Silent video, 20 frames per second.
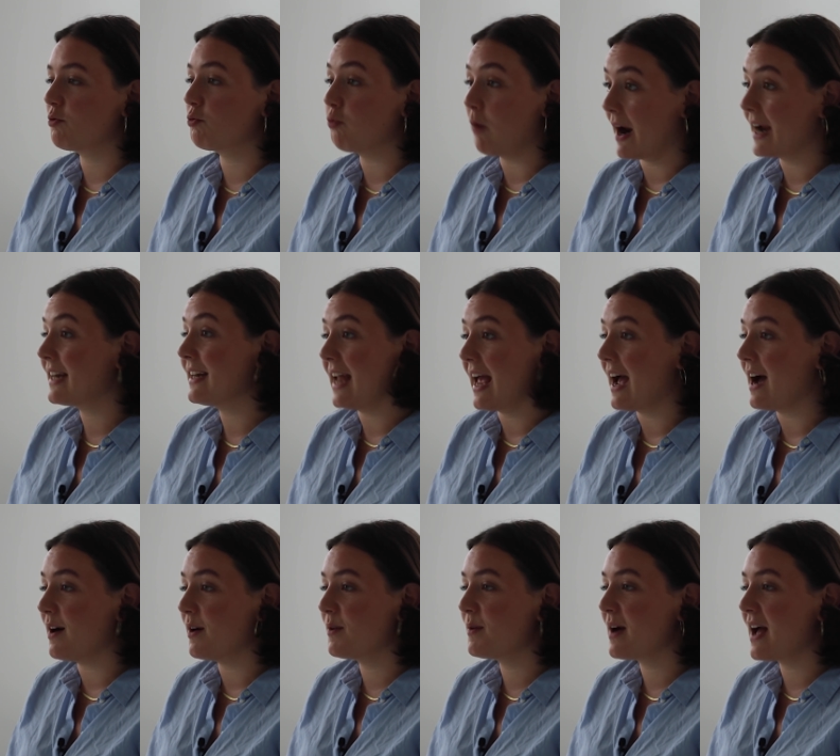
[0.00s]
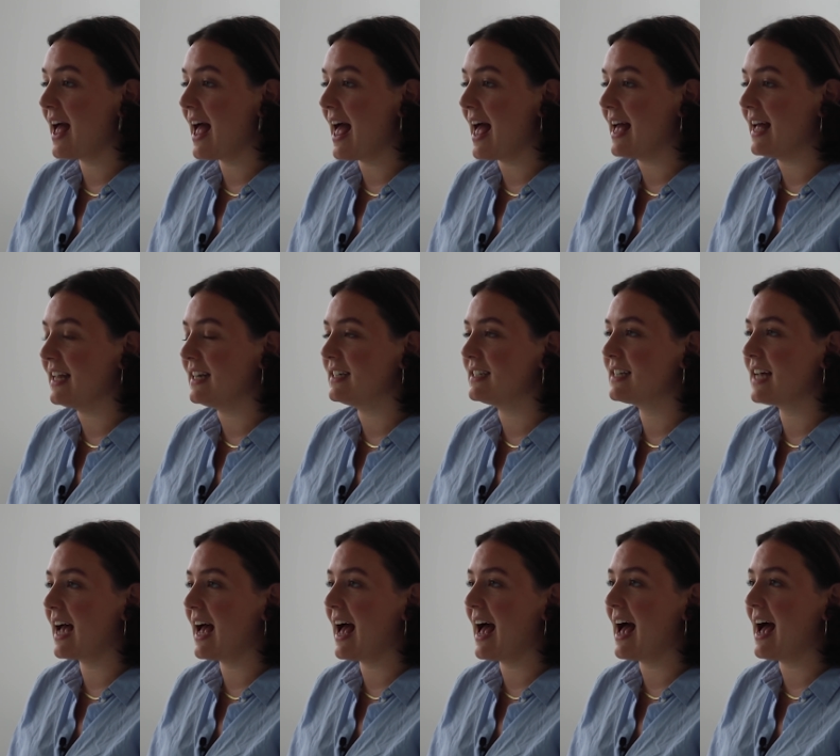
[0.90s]
right now. And
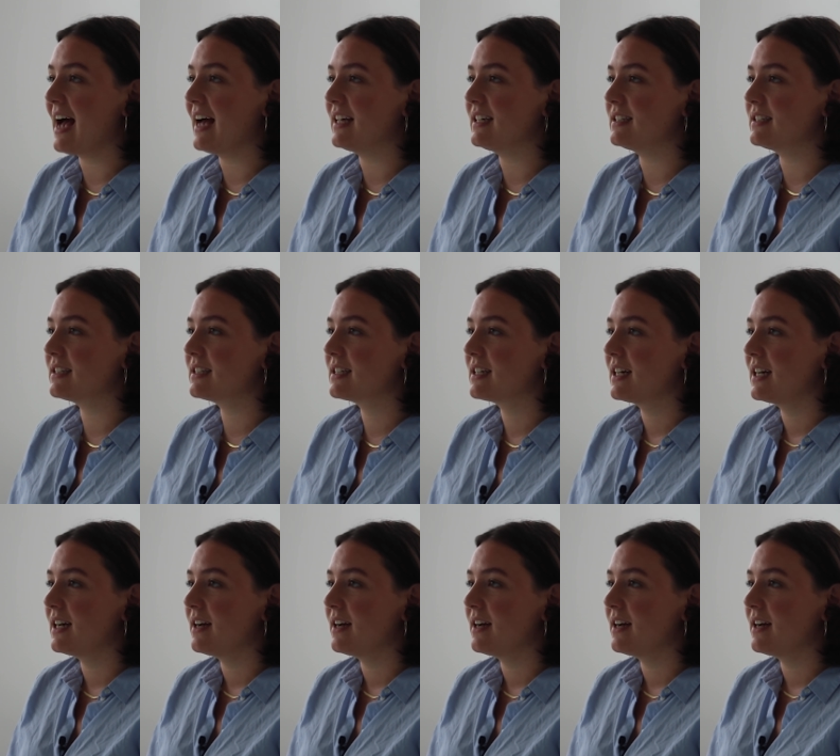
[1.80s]
as